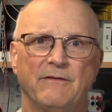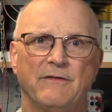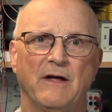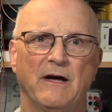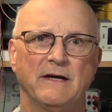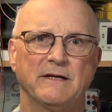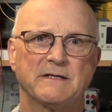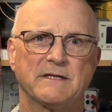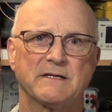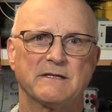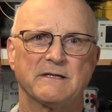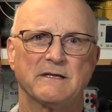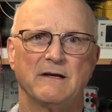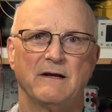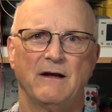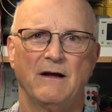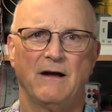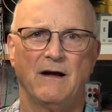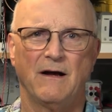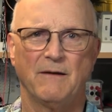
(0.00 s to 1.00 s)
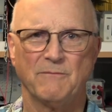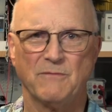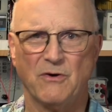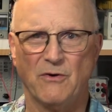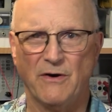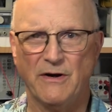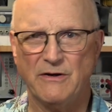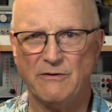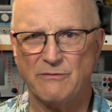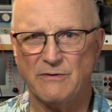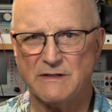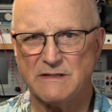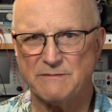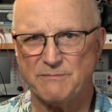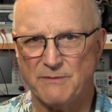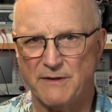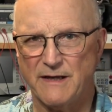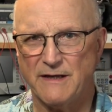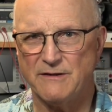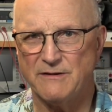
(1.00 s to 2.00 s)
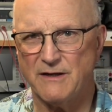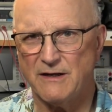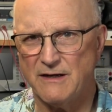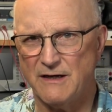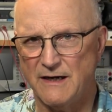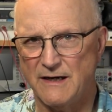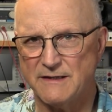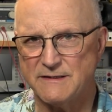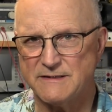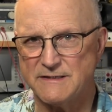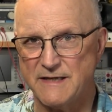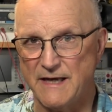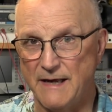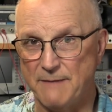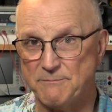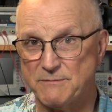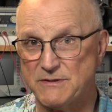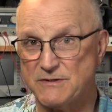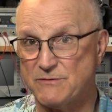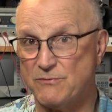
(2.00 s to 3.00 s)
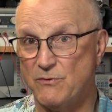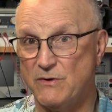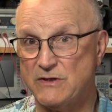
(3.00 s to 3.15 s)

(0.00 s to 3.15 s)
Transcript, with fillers: Thus, I'm going to explain the concepts,